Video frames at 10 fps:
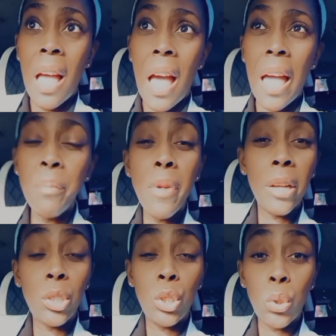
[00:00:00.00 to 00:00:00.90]
I'm not
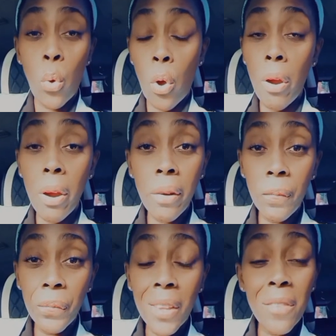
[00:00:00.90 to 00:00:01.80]
sure
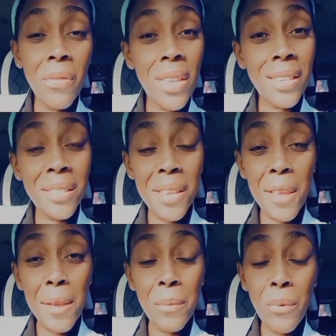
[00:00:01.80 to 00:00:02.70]
if this
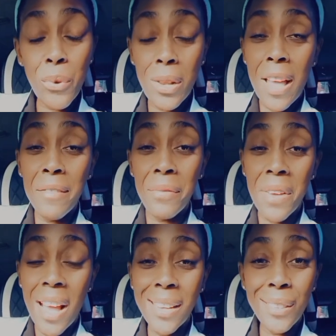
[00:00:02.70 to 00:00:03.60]
team will
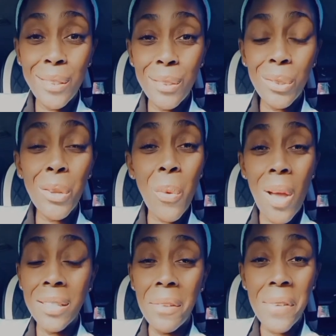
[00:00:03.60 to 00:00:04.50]
advance to the
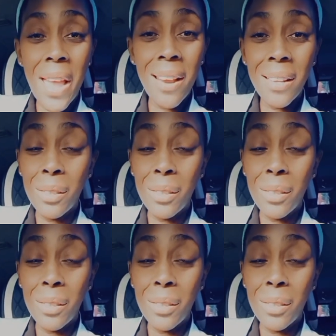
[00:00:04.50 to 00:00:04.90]
quarterfinals,